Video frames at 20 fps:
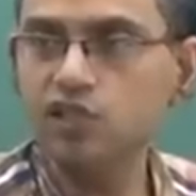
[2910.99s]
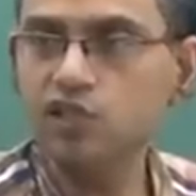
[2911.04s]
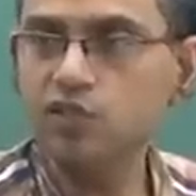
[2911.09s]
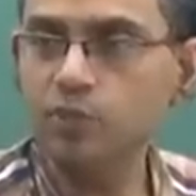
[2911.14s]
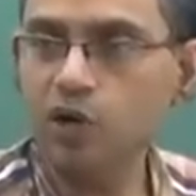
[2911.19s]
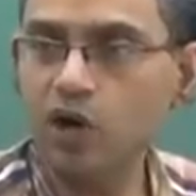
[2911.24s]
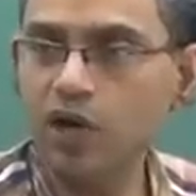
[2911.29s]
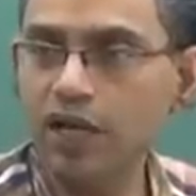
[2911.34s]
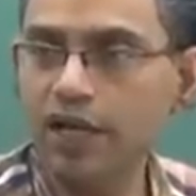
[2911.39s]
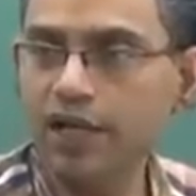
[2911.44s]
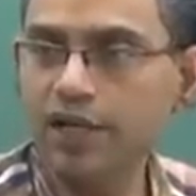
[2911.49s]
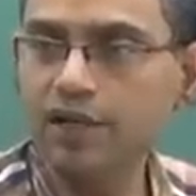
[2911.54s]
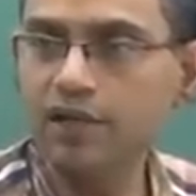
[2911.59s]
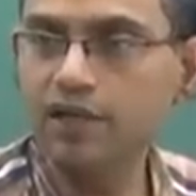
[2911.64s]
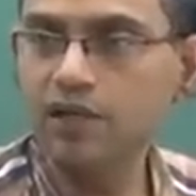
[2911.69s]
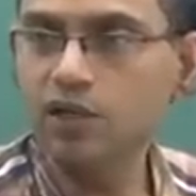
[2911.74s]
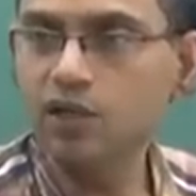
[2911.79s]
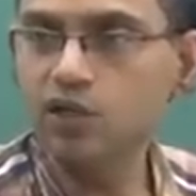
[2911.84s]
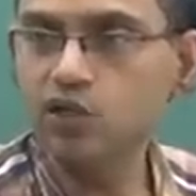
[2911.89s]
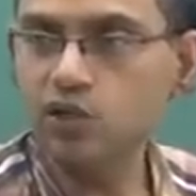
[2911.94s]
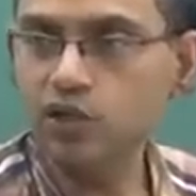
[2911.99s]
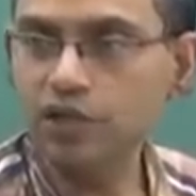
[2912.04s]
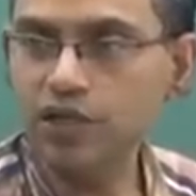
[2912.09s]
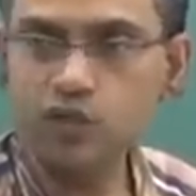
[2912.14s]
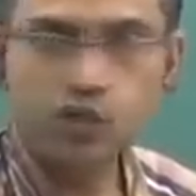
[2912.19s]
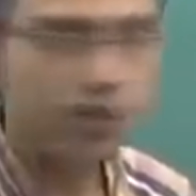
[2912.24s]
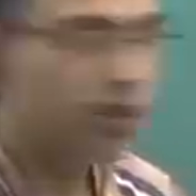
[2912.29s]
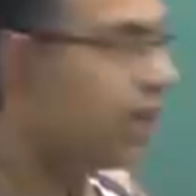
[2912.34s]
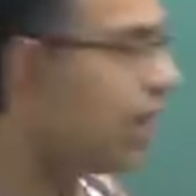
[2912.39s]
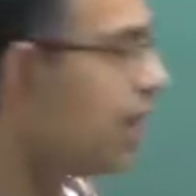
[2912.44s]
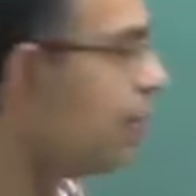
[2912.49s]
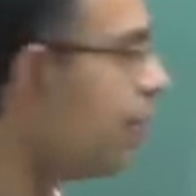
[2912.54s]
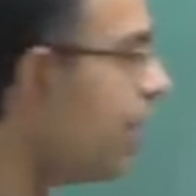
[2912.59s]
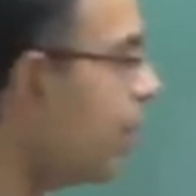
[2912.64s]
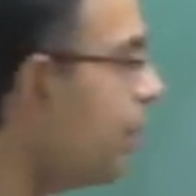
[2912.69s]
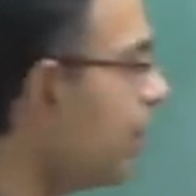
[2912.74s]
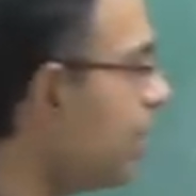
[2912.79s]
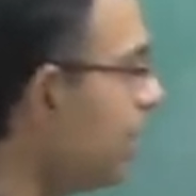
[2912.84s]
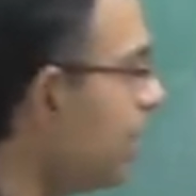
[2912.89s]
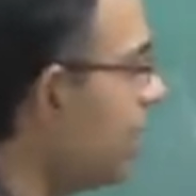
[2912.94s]
Small n. So, the total
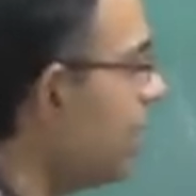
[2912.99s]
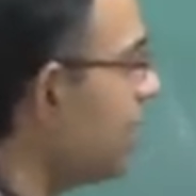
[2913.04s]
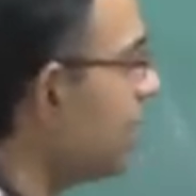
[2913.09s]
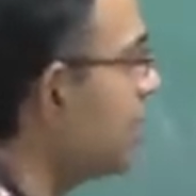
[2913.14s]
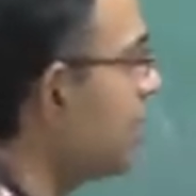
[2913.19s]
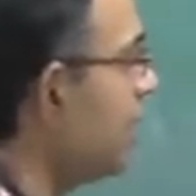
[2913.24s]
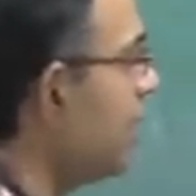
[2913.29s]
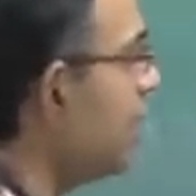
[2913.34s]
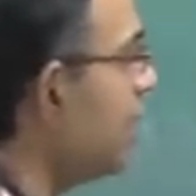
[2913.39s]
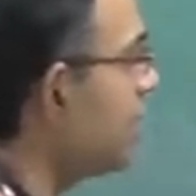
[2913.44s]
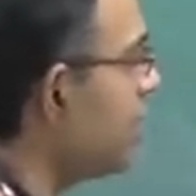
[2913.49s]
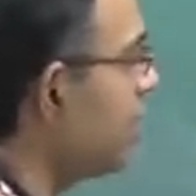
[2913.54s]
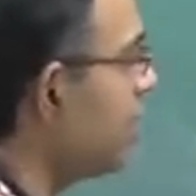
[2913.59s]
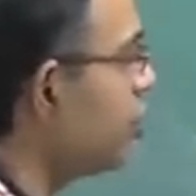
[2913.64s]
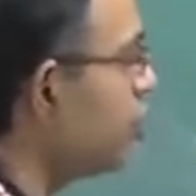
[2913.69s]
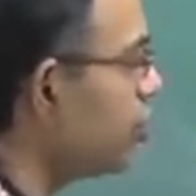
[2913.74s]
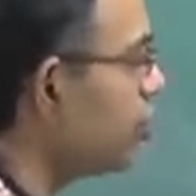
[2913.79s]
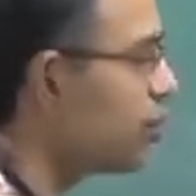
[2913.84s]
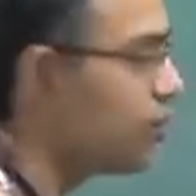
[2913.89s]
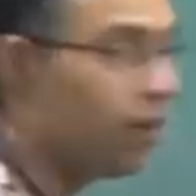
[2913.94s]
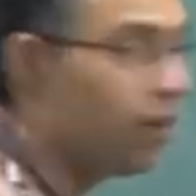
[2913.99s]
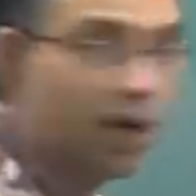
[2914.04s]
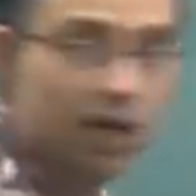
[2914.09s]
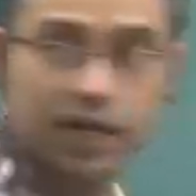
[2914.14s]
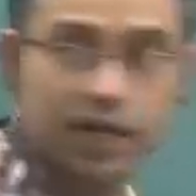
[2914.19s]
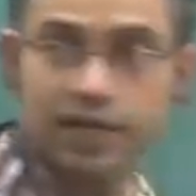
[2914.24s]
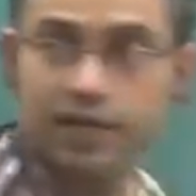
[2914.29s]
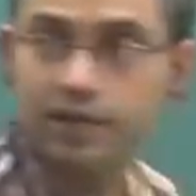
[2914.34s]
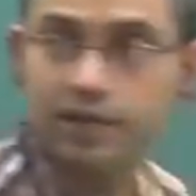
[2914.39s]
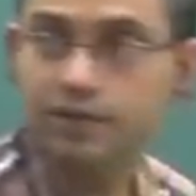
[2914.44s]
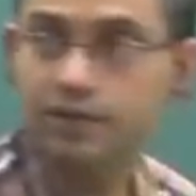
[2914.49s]
property is this into small n.